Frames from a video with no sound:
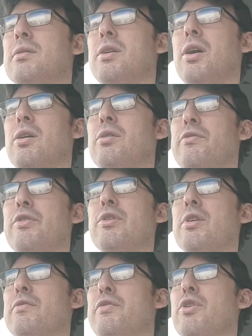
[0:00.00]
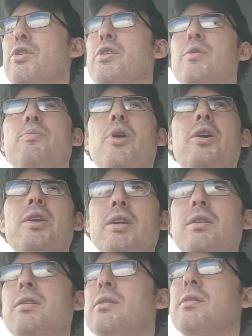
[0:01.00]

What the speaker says: You know, if you're a little bunny,